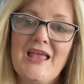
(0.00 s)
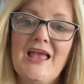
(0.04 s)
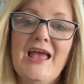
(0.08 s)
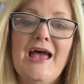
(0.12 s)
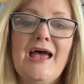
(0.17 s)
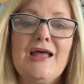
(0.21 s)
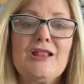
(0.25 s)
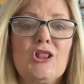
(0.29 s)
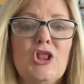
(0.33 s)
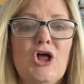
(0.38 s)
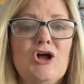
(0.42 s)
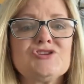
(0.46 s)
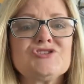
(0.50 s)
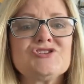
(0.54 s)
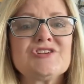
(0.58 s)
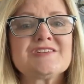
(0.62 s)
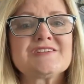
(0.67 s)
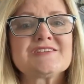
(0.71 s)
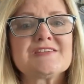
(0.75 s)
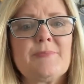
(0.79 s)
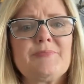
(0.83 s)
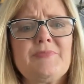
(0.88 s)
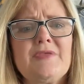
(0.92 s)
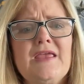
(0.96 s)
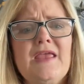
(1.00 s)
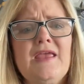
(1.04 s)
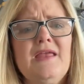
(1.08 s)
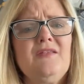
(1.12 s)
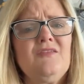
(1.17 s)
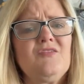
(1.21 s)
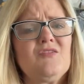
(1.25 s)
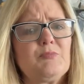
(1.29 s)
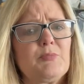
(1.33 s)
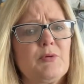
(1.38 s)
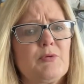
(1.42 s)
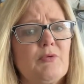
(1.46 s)
and launching something
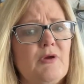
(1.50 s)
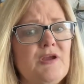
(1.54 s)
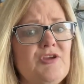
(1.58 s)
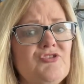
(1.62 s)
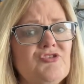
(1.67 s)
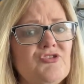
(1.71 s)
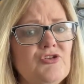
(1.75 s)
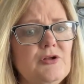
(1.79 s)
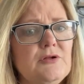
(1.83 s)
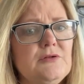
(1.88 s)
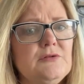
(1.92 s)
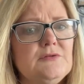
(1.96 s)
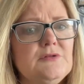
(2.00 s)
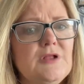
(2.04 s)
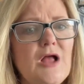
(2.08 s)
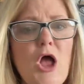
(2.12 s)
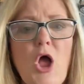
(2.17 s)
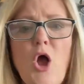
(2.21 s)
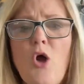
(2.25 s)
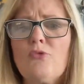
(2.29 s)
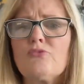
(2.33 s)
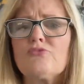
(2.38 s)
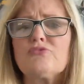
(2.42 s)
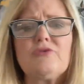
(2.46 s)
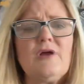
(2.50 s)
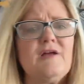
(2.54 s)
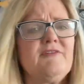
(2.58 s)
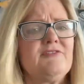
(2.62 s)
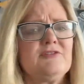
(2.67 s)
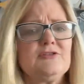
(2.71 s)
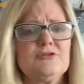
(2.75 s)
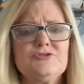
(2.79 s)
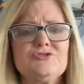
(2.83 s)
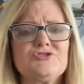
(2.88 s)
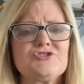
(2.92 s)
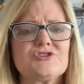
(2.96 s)
inspirational,
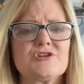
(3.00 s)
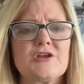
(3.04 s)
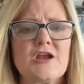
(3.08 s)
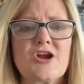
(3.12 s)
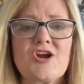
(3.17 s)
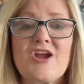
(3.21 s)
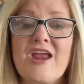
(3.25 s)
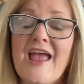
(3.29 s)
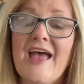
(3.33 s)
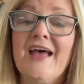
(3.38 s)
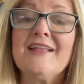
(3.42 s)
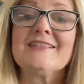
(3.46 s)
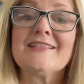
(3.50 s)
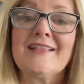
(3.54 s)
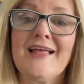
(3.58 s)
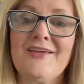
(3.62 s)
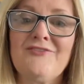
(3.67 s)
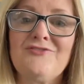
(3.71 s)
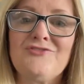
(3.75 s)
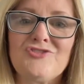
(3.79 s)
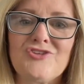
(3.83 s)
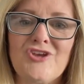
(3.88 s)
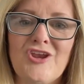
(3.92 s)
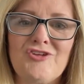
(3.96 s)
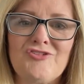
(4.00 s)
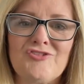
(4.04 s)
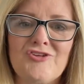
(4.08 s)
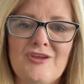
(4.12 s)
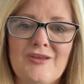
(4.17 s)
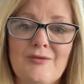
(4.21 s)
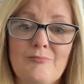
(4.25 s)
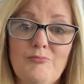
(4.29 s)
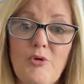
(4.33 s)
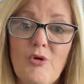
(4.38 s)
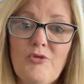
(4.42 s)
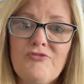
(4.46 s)
revolutionary, and
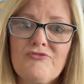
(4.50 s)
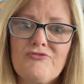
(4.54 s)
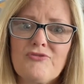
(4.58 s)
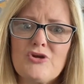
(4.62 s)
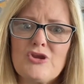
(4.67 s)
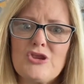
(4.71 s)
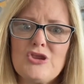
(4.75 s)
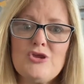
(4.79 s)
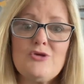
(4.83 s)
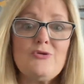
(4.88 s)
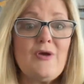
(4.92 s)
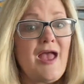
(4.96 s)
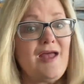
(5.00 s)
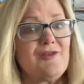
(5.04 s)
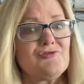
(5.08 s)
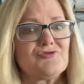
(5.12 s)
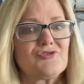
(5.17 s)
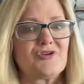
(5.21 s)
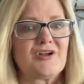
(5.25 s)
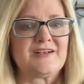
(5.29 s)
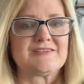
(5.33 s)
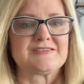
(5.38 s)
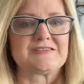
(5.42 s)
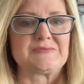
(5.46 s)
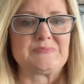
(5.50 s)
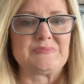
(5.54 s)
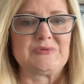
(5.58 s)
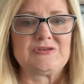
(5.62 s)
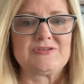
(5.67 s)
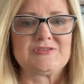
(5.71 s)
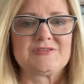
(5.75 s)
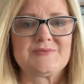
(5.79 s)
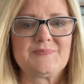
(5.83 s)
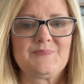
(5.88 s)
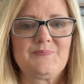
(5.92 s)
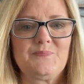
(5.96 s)
life-changing, both for you and your
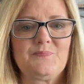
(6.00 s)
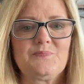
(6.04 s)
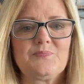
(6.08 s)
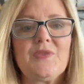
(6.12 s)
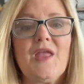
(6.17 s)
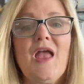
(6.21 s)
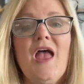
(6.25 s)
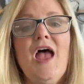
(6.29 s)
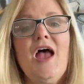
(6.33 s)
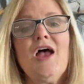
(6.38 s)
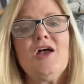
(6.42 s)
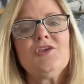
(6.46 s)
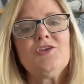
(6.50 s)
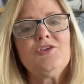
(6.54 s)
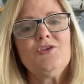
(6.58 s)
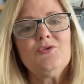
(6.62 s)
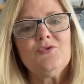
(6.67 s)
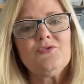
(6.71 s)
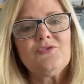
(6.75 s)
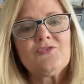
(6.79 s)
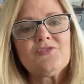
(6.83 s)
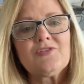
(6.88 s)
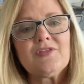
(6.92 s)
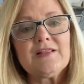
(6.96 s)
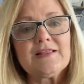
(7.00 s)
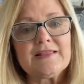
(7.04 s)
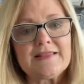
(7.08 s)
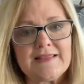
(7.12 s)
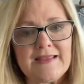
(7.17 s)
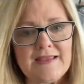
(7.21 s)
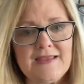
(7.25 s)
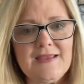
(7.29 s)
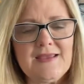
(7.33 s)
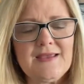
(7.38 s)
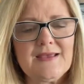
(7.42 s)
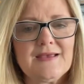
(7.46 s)
customers. Use the
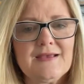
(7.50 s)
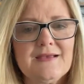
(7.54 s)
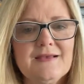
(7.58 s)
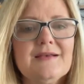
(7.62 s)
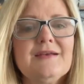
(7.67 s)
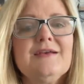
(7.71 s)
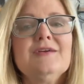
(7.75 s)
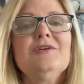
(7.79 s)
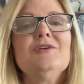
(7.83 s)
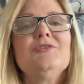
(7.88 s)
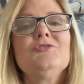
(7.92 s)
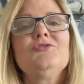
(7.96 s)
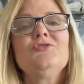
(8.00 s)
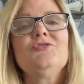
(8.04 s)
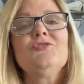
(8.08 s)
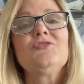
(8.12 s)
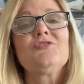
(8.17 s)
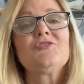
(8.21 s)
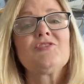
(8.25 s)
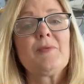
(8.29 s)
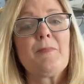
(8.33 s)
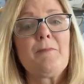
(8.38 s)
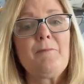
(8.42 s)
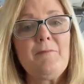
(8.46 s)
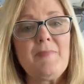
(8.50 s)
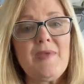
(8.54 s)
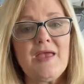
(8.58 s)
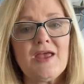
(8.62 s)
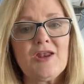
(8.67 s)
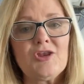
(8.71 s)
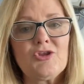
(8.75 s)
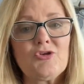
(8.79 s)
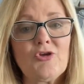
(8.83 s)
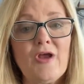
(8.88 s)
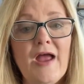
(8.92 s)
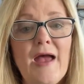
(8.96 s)
link to
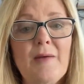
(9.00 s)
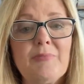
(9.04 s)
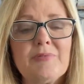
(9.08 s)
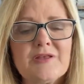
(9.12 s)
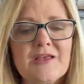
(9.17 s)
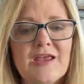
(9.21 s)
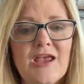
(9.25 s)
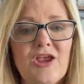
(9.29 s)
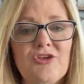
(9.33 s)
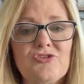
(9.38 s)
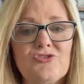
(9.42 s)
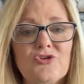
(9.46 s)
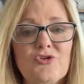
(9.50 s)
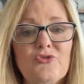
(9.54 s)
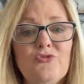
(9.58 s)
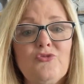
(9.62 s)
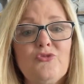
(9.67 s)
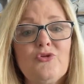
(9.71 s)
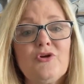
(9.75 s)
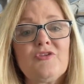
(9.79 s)
submit your application for